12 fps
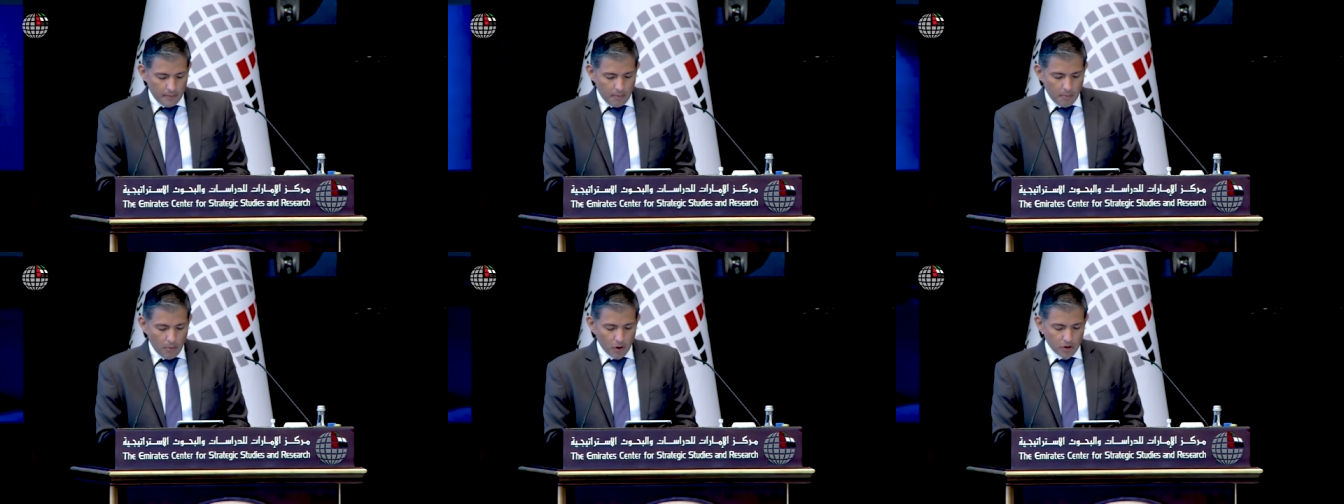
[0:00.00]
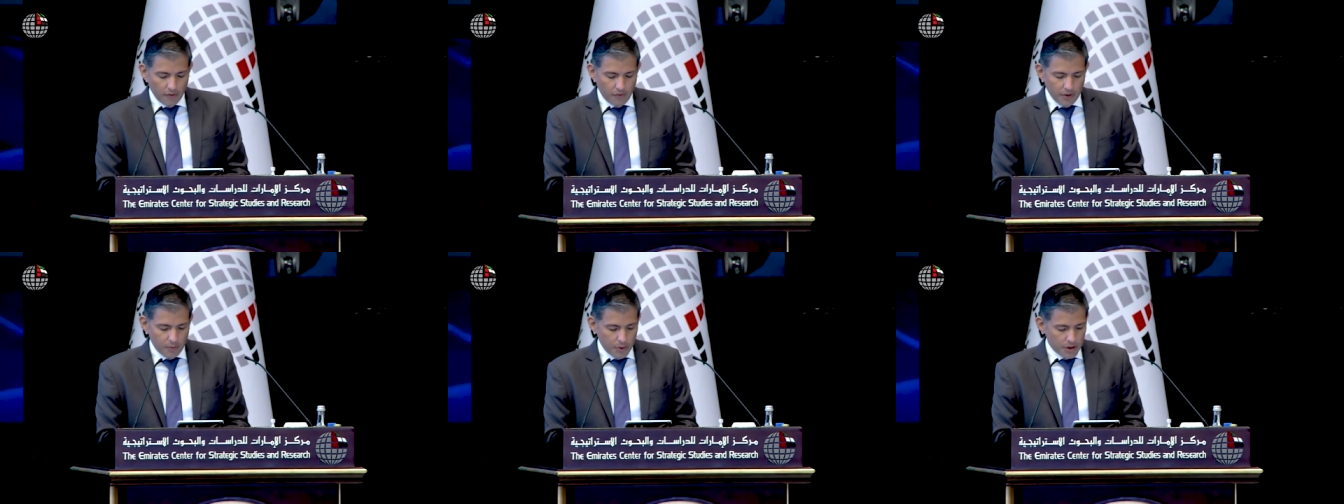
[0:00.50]
most of
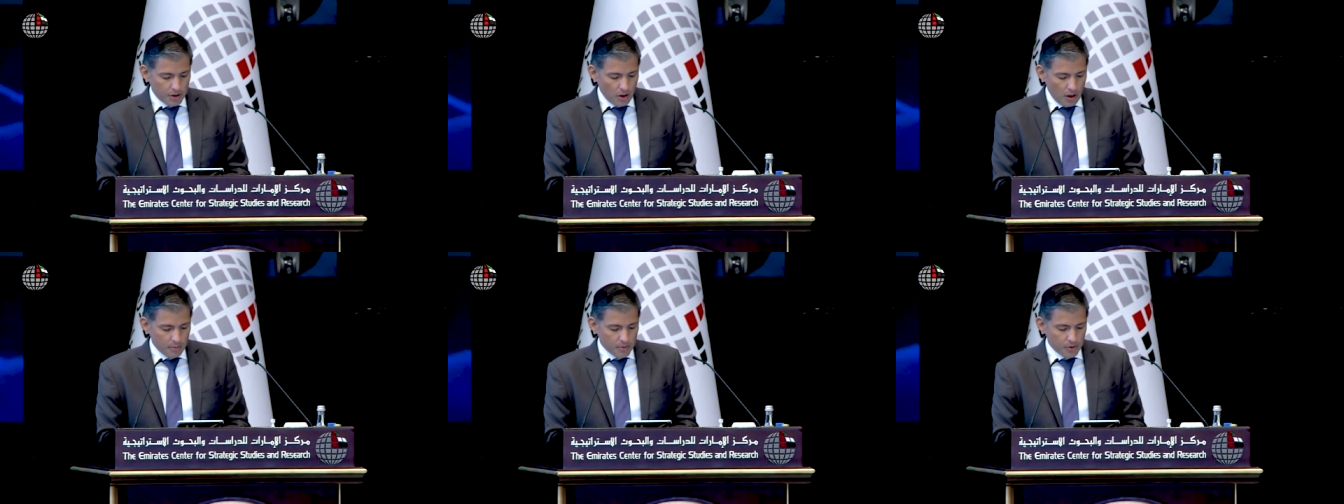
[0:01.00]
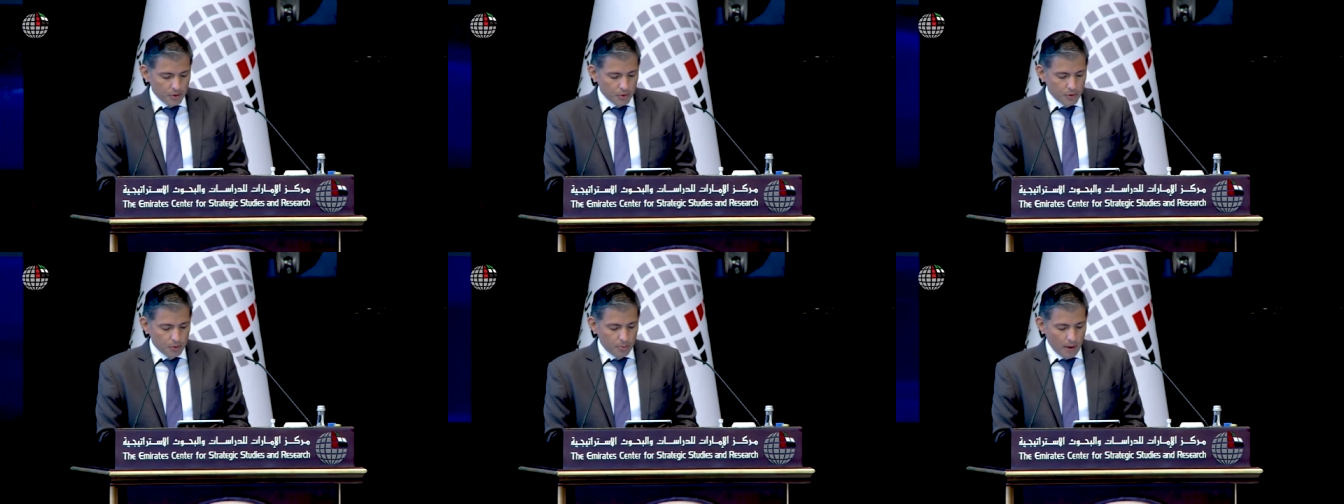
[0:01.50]
it which comes due
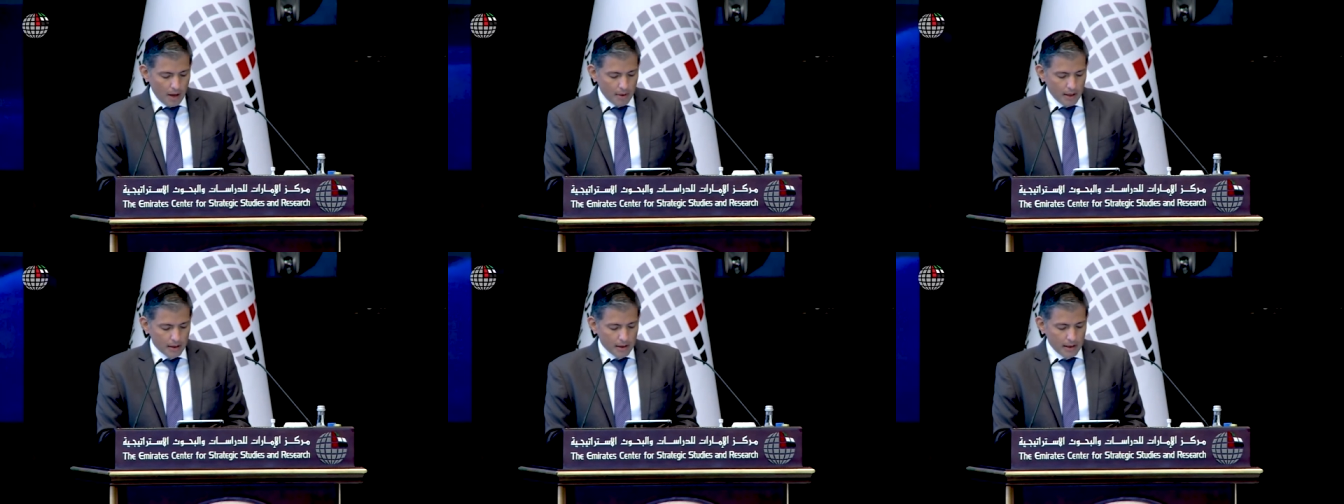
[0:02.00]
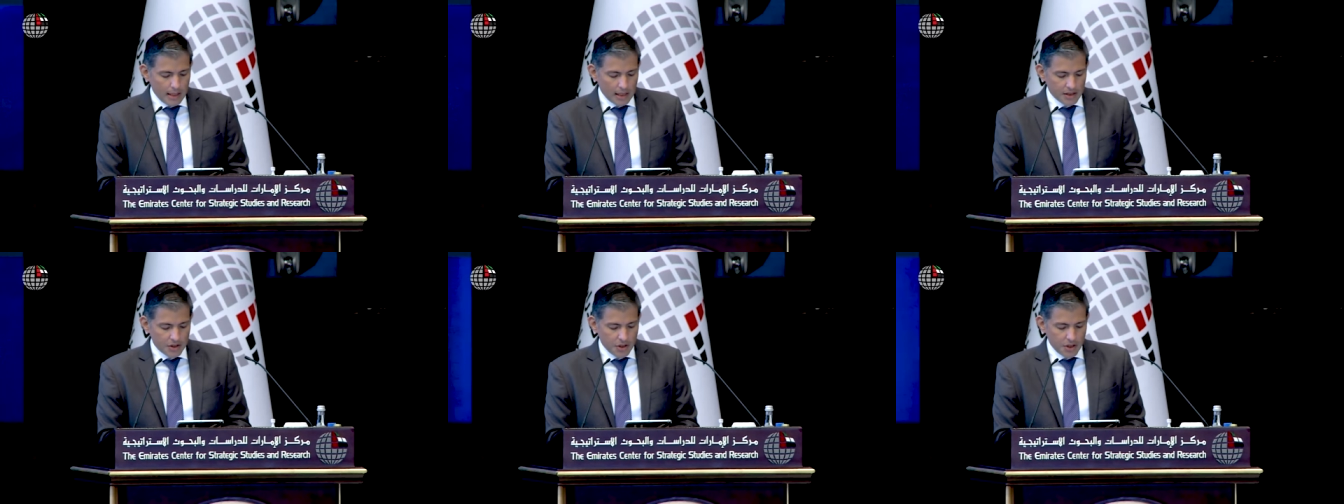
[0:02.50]
to payment
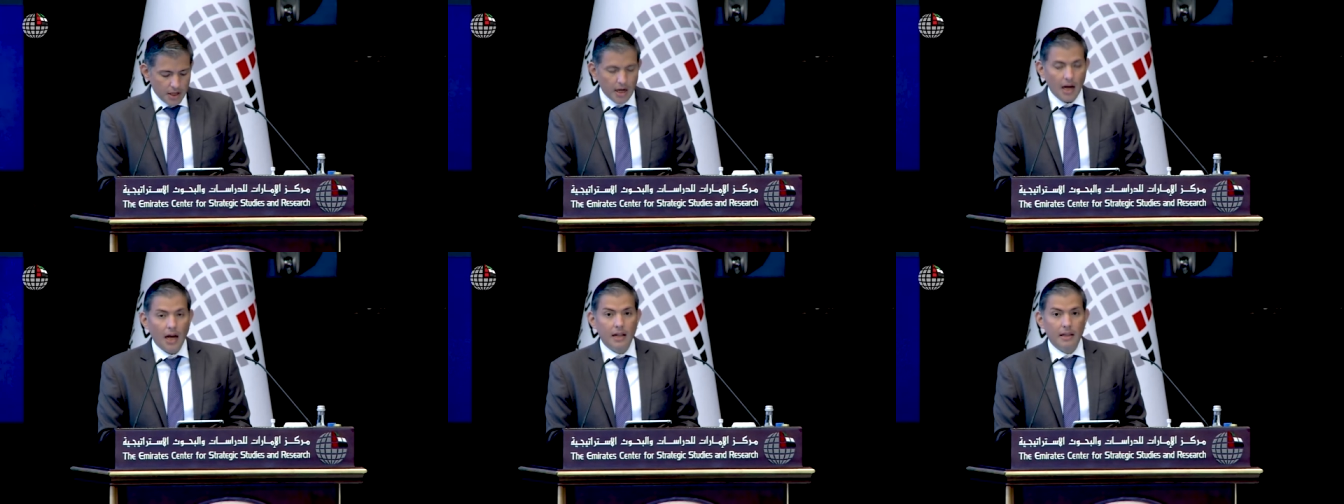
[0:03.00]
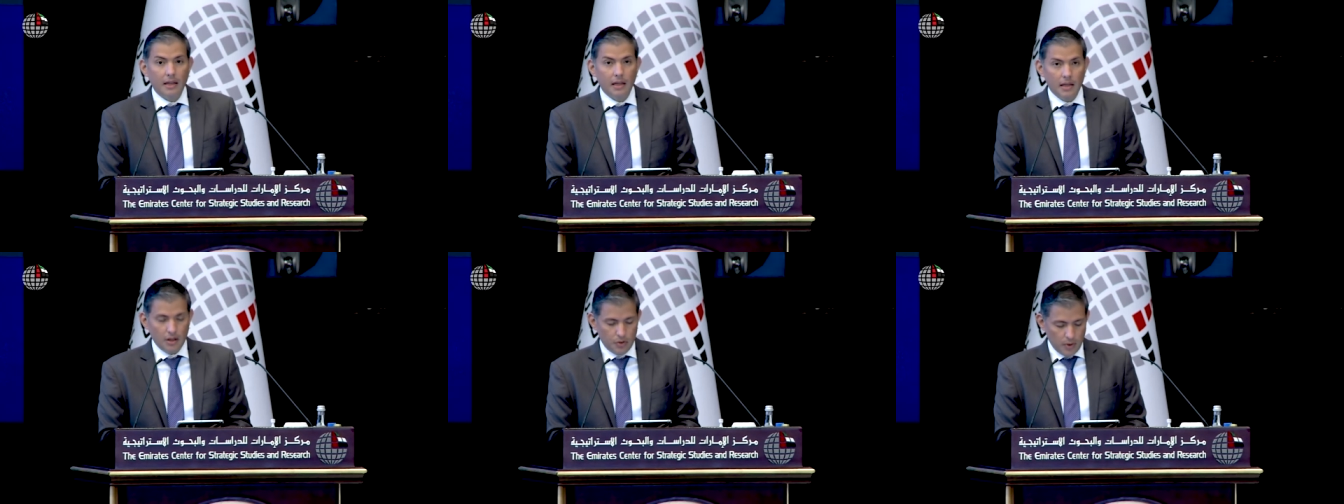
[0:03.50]
next year and
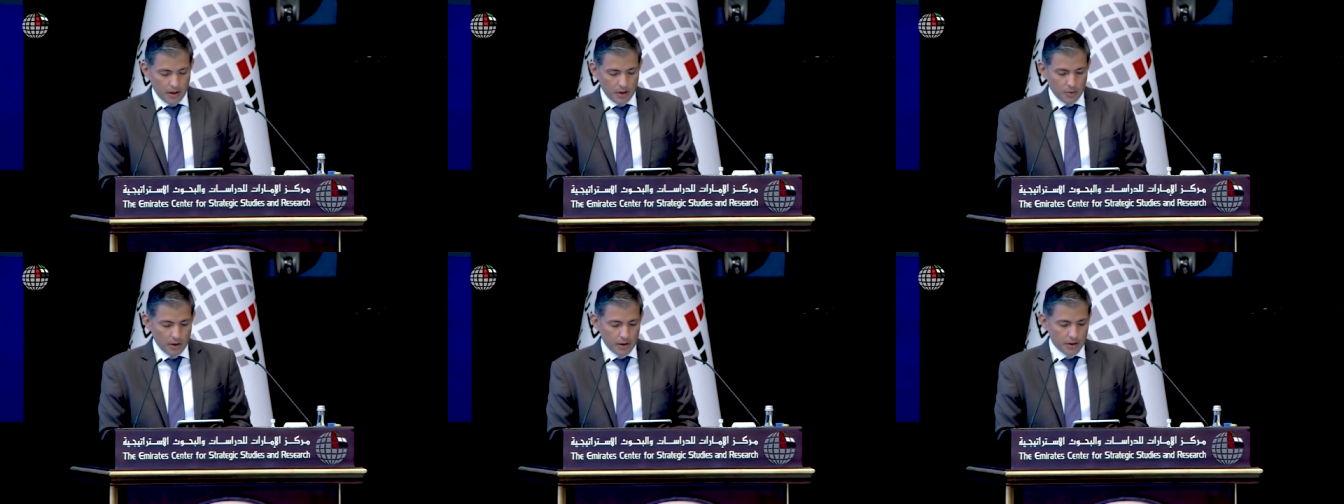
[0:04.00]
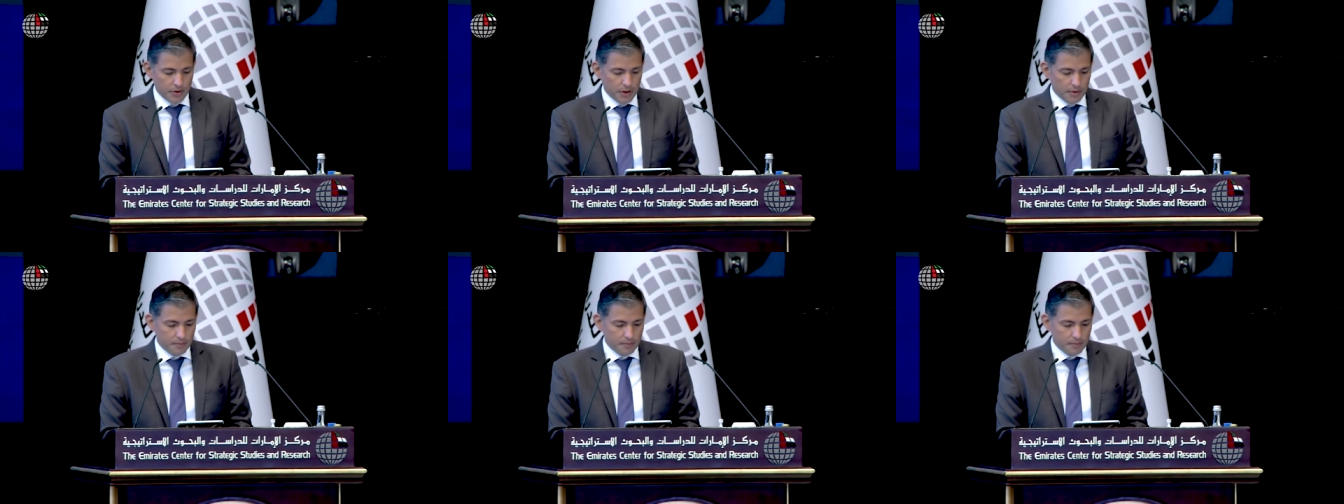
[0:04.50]
in 2023.